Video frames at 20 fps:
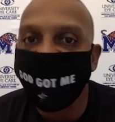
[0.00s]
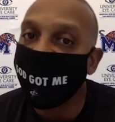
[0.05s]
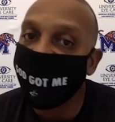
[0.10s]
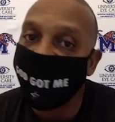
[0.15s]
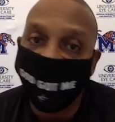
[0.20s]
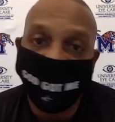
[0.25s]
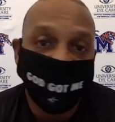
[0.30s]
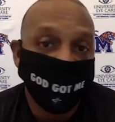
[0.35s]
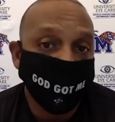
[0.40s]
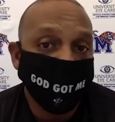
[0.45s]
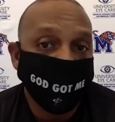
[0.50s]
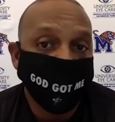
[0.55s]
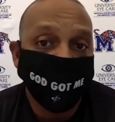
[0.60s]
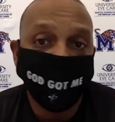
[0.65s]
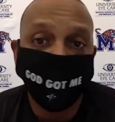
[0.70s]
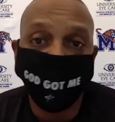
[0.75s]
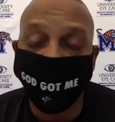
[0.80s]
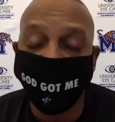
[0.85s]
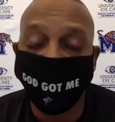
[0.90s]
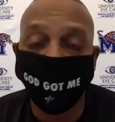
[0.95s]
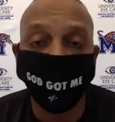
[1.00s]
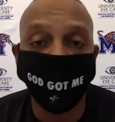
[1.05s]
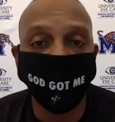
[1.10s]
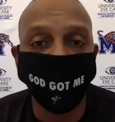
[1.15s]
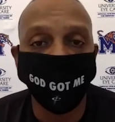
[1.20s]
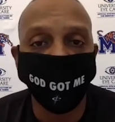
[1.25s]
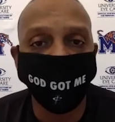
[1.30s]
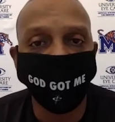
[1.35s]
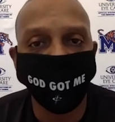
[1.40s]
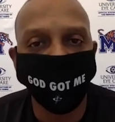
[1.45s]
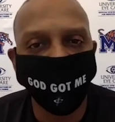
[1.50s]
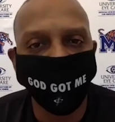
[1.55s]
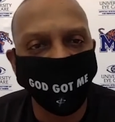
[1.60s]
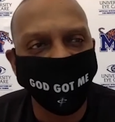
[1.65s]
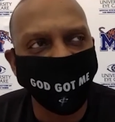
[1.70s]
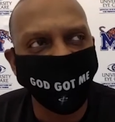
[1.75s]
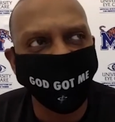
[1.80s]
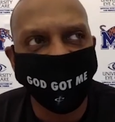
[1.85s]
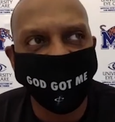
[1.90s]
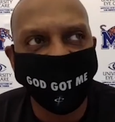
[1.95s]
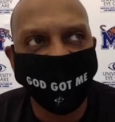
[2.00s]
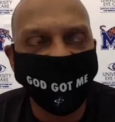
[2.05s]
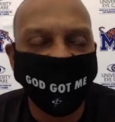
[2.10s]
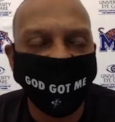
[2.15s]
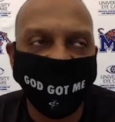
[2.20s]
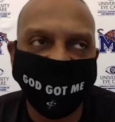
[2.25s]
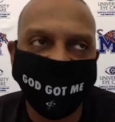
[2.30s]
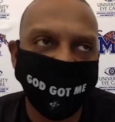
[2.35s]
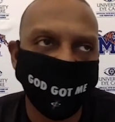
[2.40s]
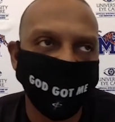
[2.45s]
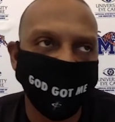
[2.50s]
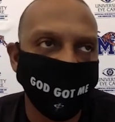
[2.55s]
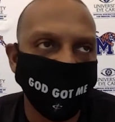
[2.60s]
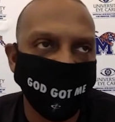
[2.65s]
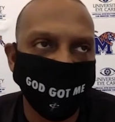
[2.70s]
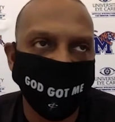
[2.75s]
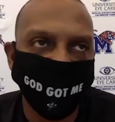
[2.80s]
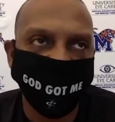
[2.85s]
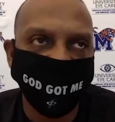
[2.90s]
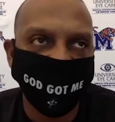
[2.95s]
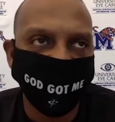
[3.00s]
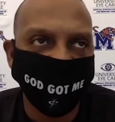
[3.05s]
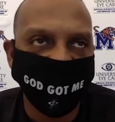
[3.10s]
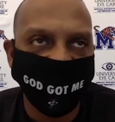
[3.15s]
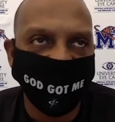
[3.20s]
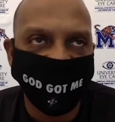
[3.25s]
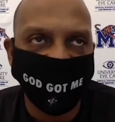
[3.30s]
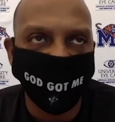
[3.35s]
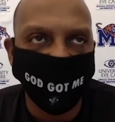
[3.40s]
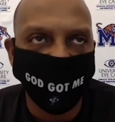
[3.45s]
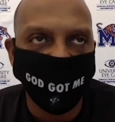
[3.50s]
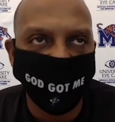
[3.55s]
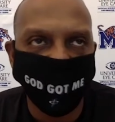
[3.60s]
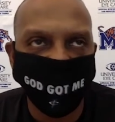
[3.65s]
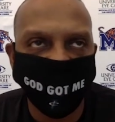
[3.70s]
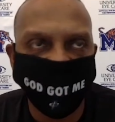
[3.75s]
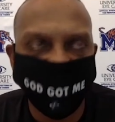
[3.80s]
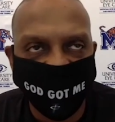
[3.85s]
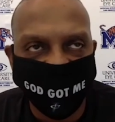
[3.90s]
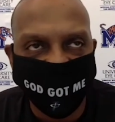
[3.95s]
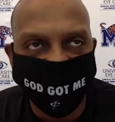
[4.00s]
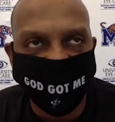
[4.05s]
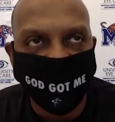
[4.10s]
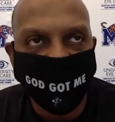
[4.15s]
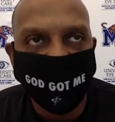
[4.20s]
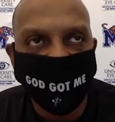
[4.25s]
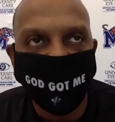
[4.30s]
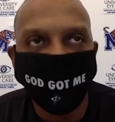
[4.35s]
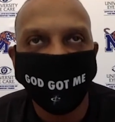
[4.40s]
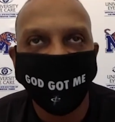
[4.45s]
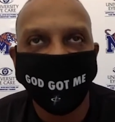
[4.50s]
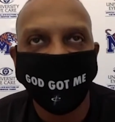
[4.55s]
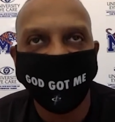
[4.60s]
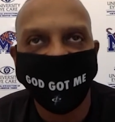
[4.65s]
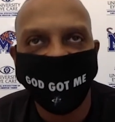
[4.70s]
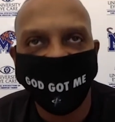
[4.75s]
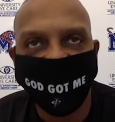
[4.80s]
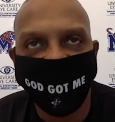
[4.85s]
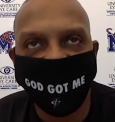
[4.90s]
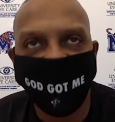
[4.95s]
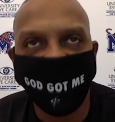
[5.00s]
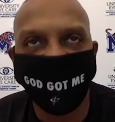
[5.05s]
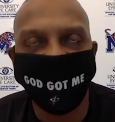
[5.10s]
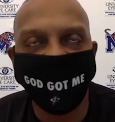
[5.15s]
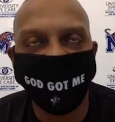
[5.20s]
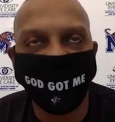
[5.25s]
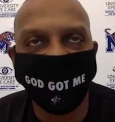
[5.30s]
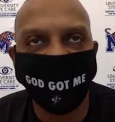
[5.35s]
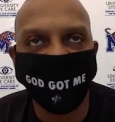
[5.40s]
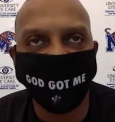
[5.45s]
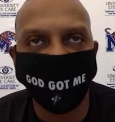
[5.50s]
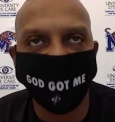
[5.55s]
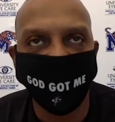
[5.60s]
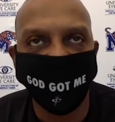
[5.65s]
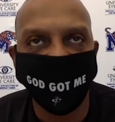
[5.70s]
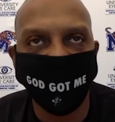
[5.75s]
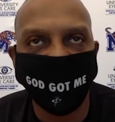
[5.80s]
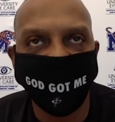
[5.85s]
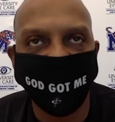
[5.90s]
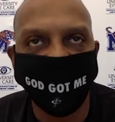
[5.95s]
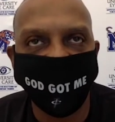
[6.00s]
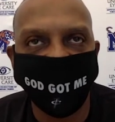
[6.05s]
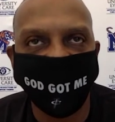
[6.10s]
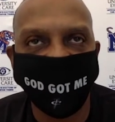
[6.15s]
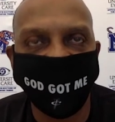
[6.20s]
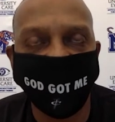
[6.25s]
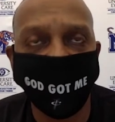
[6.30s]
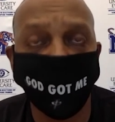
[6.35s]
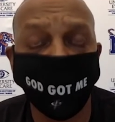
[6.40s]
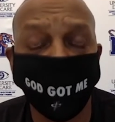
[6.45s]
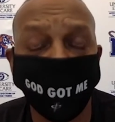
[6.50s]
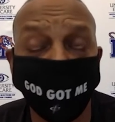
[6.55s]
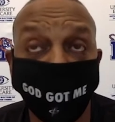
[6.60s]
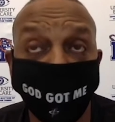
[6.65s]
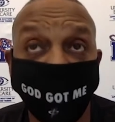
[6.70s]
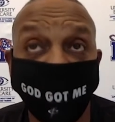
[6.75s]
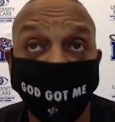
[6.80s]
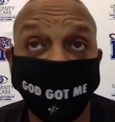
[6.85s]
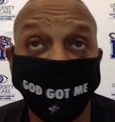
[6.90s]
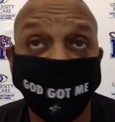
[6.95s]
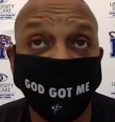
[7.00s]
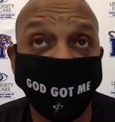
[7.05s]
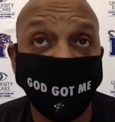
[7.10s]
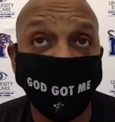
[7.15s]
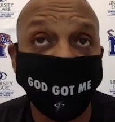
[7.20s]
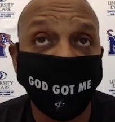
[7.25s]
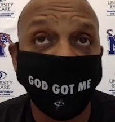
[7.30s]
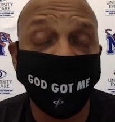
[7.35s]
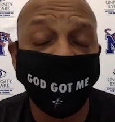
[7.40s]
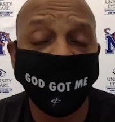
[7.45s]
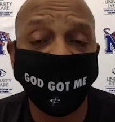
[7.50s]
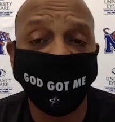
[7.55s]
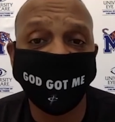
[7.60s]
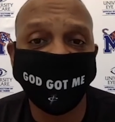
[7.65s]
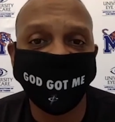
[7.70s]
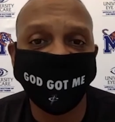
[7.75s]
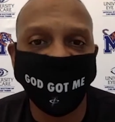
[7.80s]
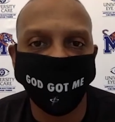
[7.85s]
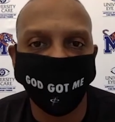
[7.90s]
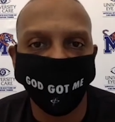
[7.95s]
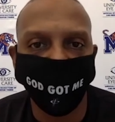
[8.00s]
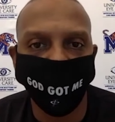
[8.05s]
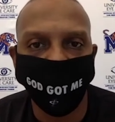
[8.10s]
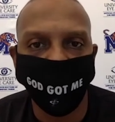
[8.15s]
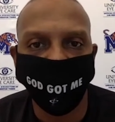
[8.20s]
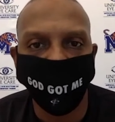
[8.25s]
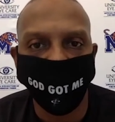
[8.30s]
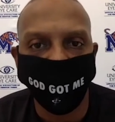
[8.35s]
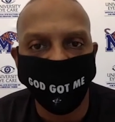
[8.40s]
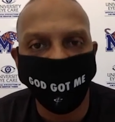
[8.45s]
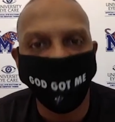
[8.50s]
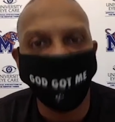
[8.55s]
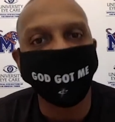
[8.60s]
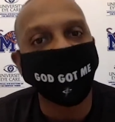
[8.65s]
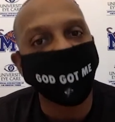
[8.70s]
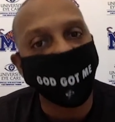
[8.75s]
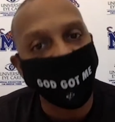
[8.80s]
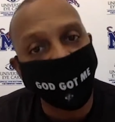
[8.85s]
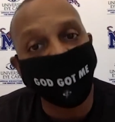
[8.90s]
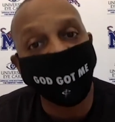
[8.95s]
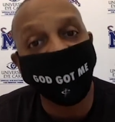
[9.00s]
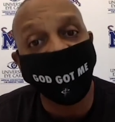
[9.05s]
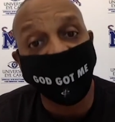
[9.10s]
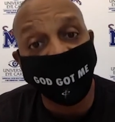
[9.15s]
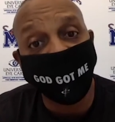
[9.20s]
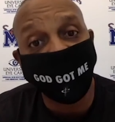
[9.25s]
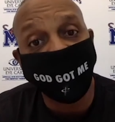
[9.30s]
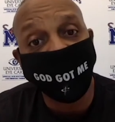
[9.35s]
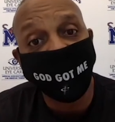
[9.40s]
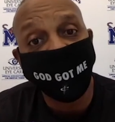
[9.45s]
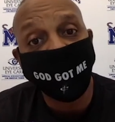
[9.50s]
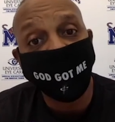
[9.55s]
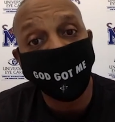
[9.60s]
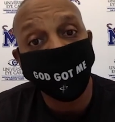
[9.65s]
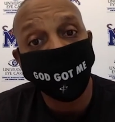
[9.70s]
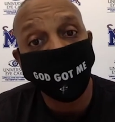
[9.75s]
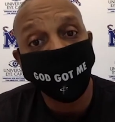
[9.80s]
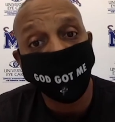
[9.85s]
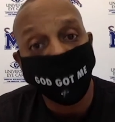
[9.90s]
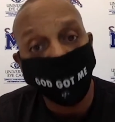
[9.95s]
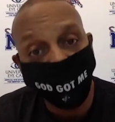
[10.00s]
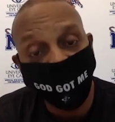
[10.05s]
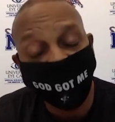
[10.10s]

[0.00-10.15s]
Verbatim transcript: and we, we played pretty well. But other than that, I can't remember another game where we were just getting out and getting after it. And that little stretch against South Florida when we made the comeback, we